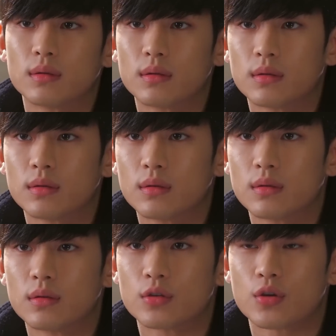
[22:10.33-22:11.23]
one to back
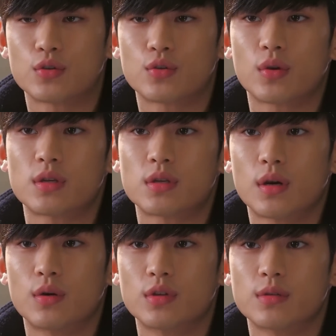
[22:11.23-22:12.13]
down, responded,
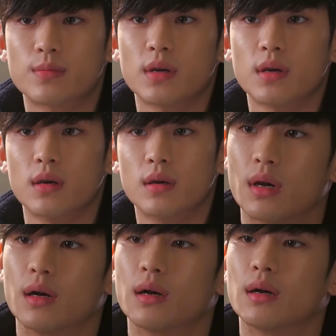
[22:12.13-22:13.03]
"No, my friend,
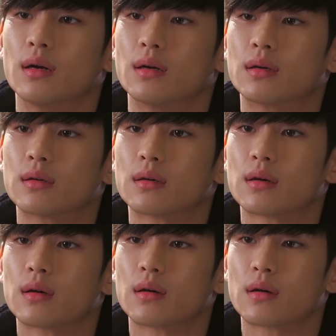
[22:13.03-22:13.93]
she was completely
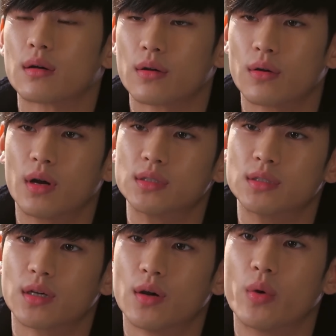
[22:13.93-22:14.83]
sober,"
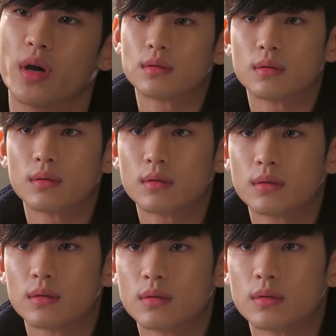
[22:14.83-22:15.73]
and left him
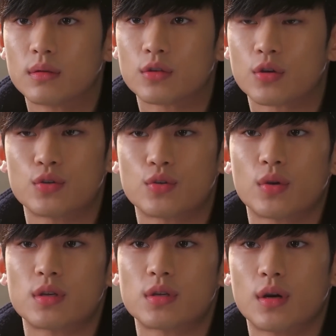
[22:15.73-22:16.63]
fuming with
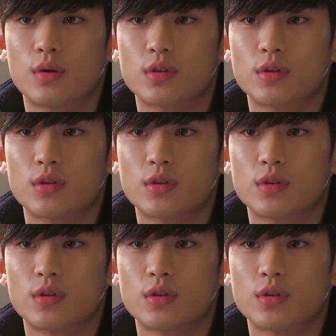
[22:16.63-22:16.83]
jealousy.